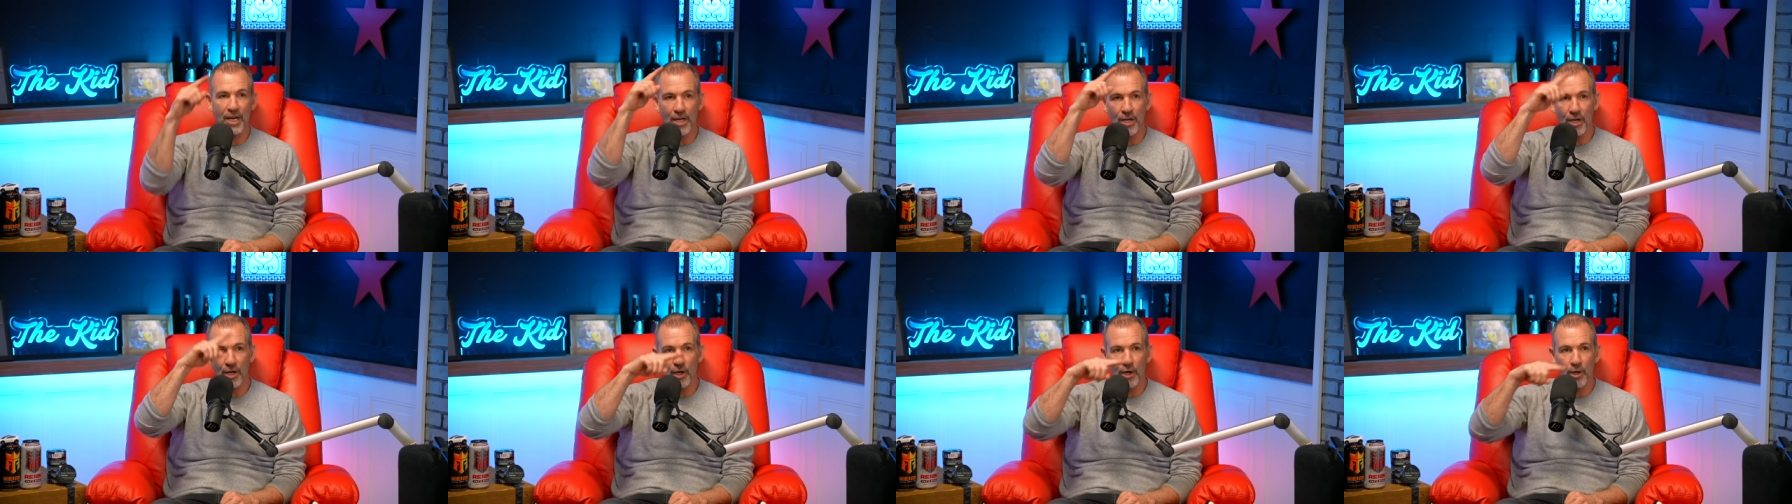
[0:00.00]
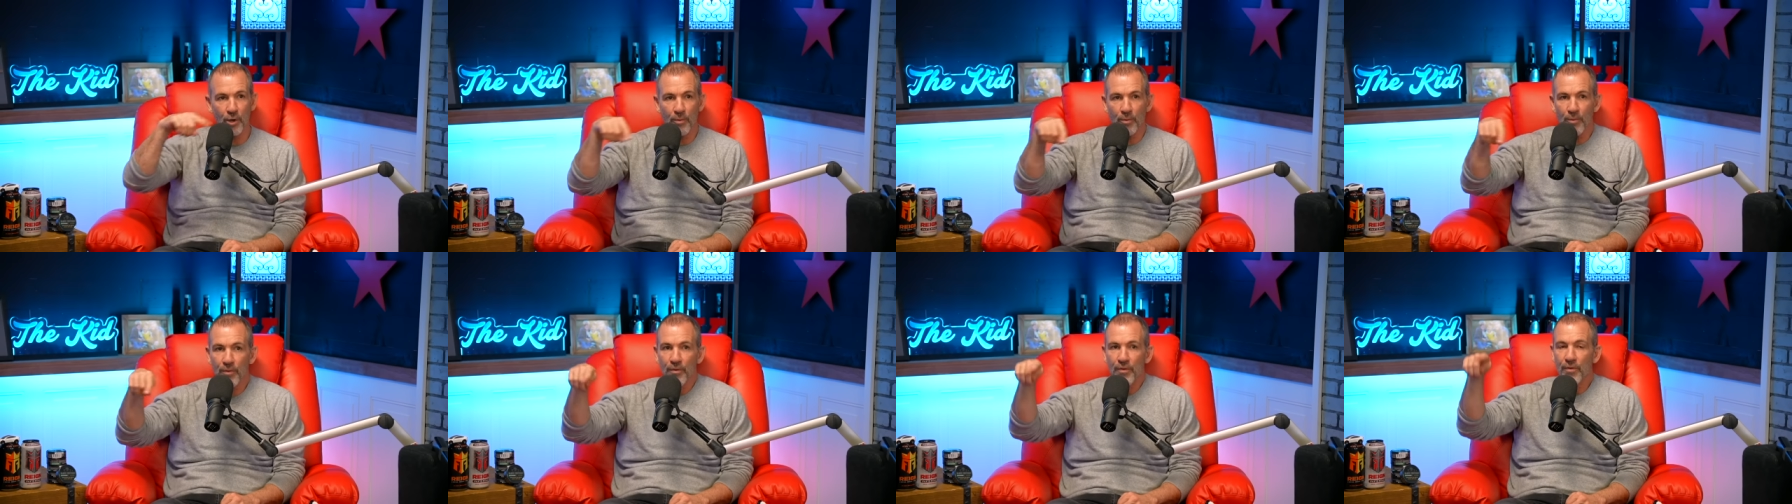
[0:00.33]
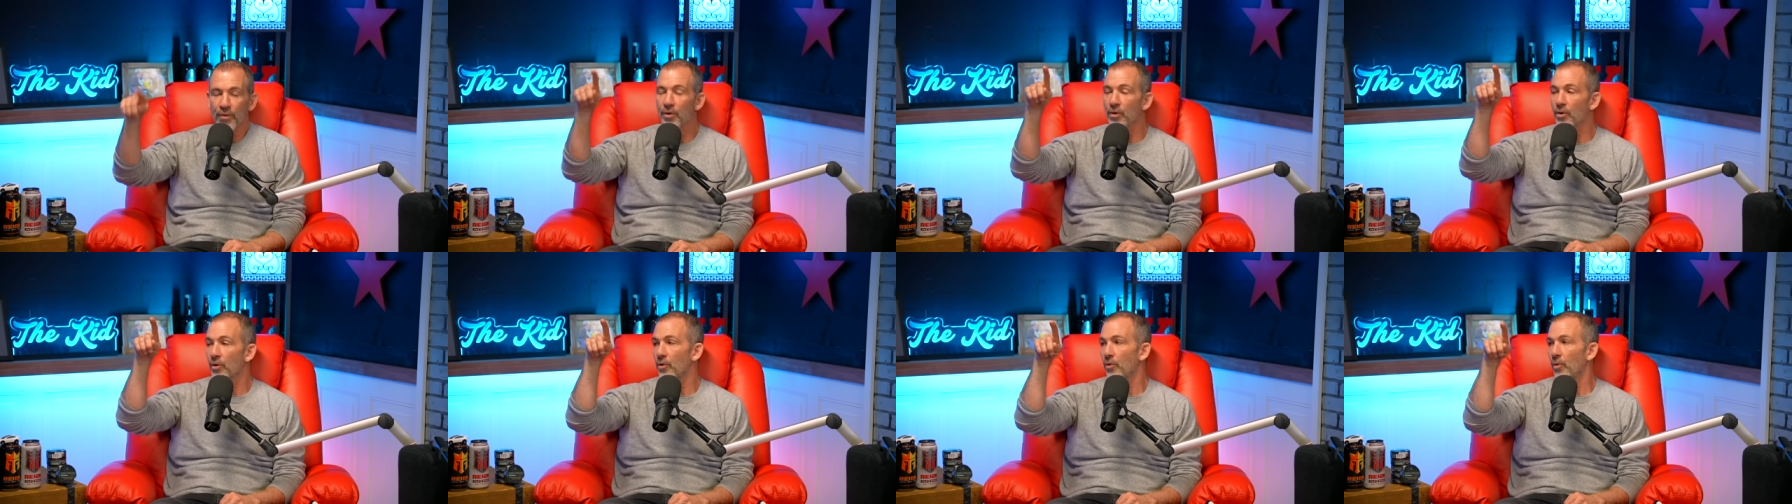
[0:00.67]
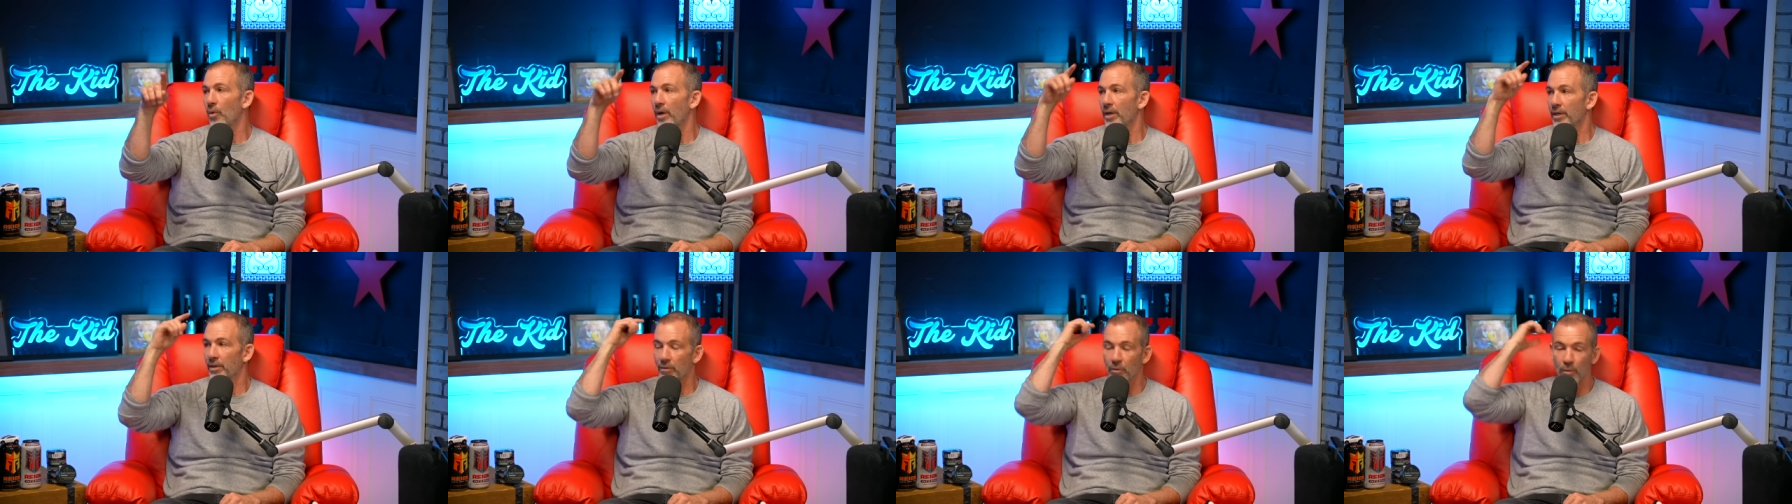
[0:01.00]
comb through
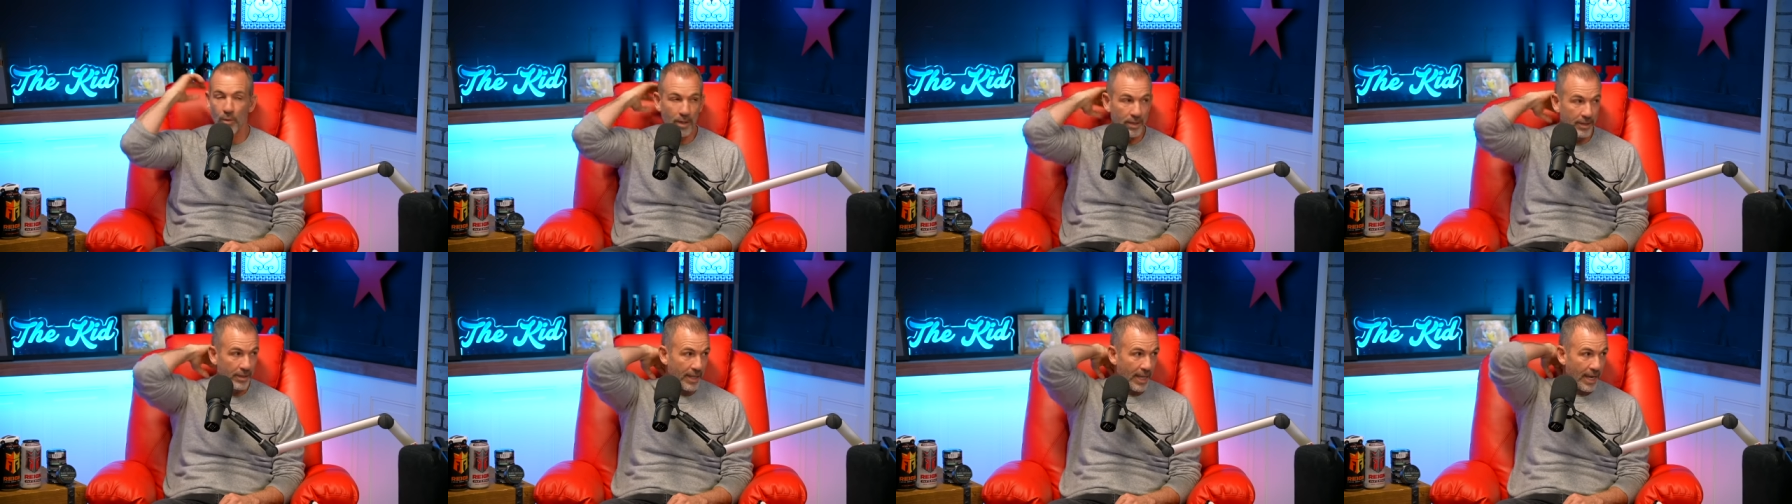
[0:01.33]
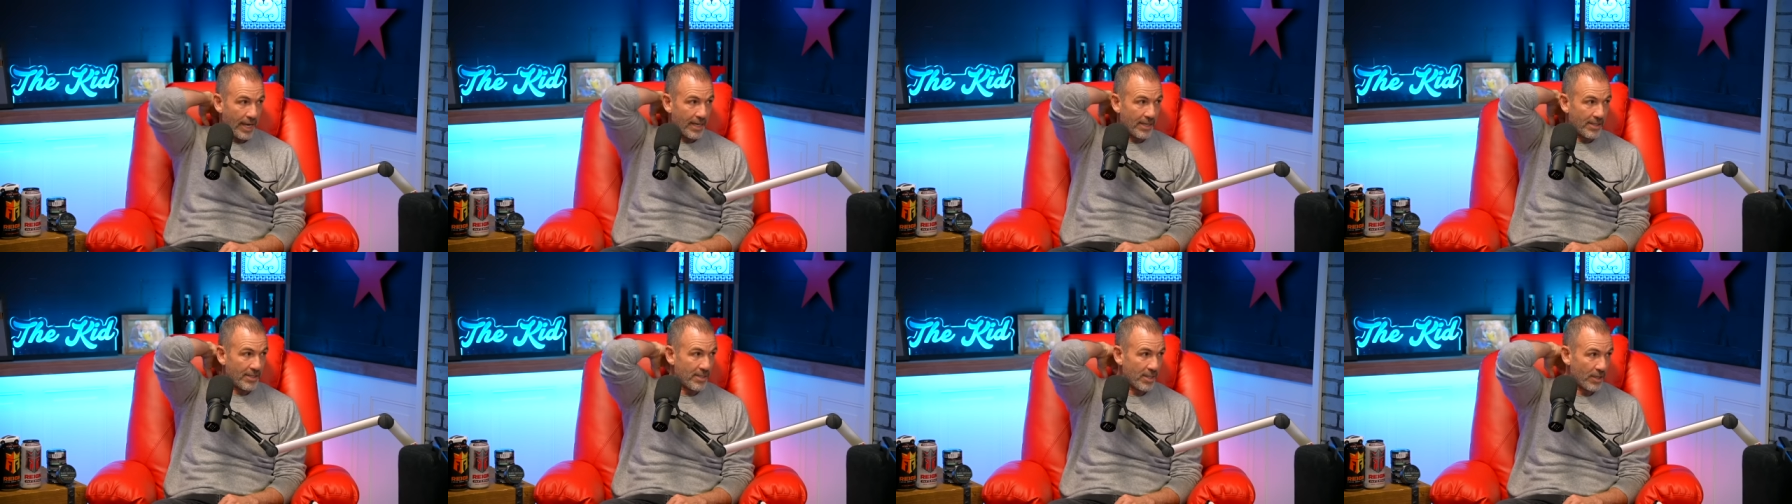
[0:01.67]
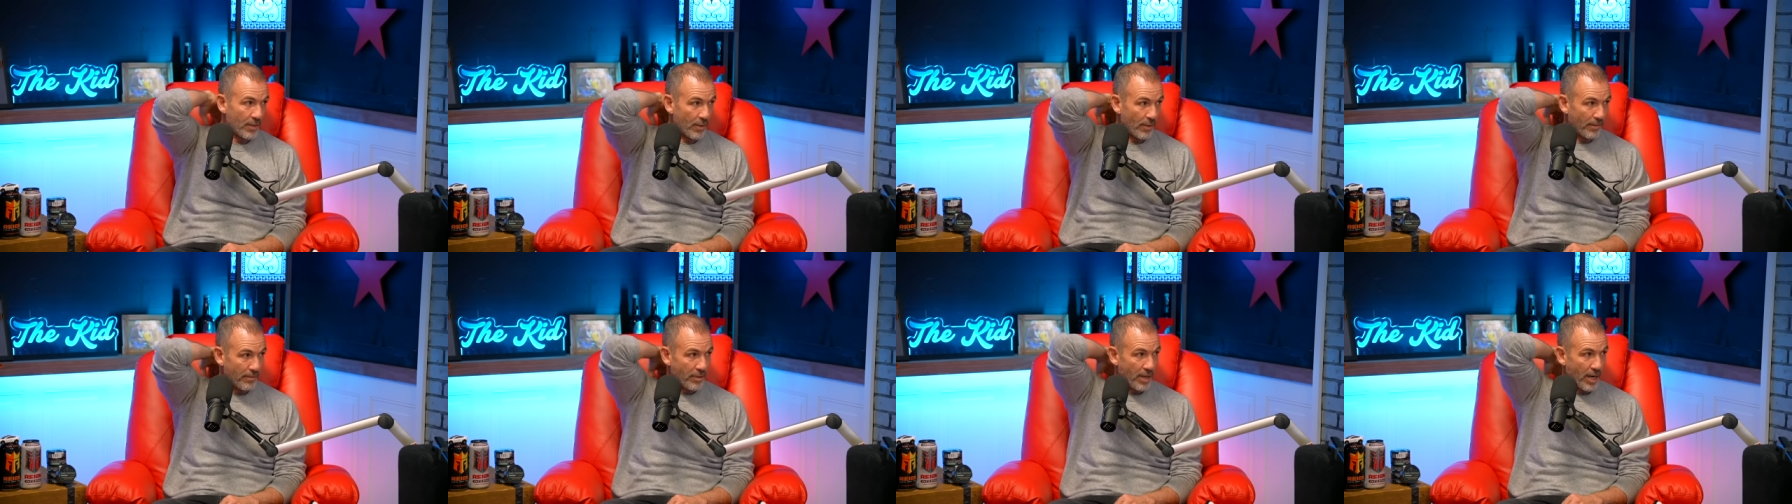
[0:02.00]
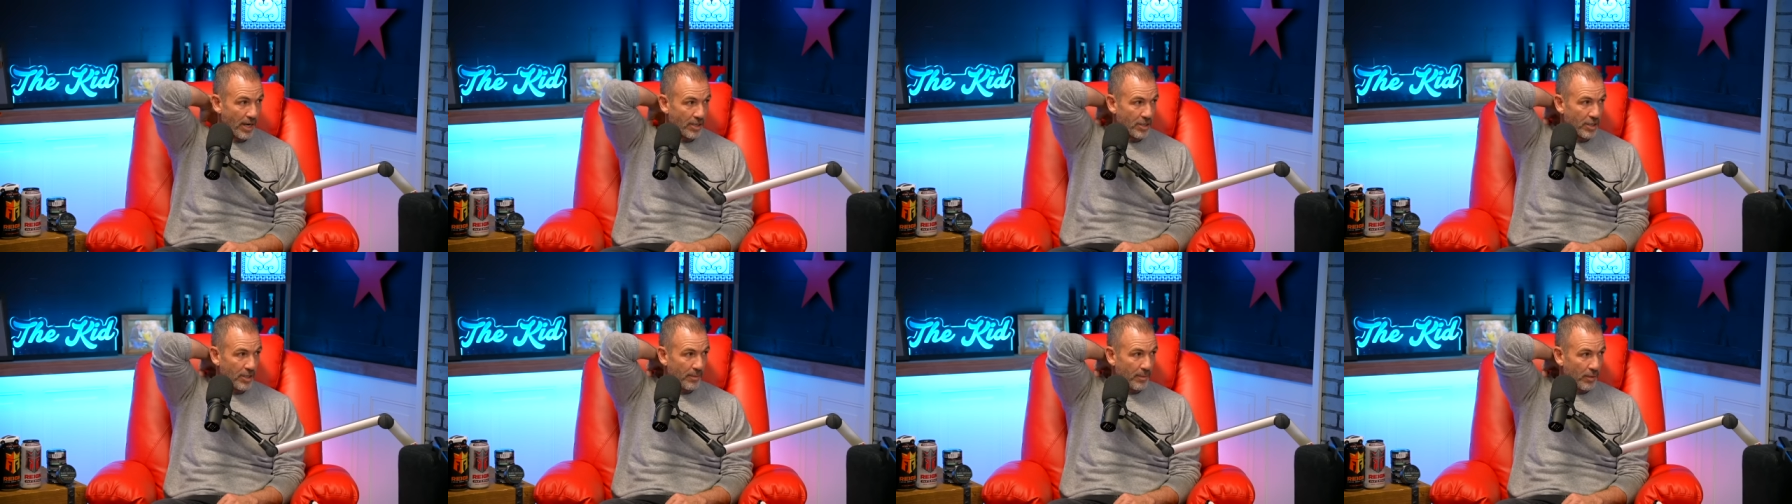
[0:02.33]
what what they consider
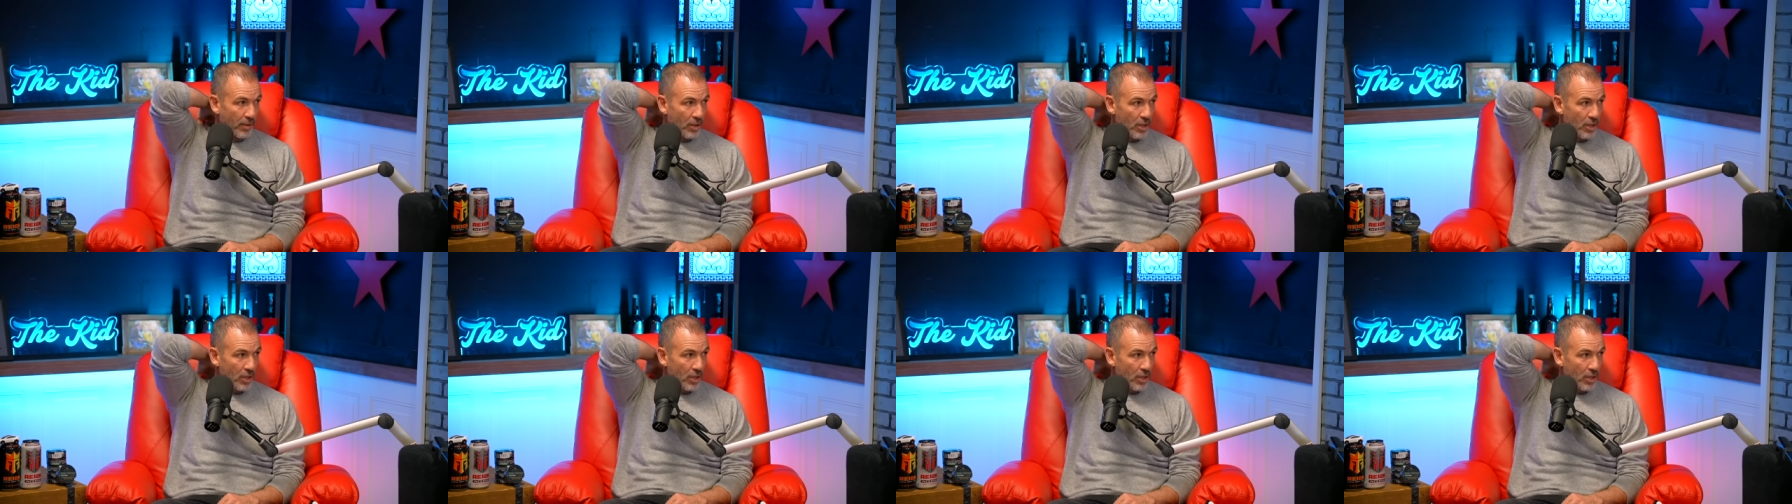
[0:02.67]
objectionable.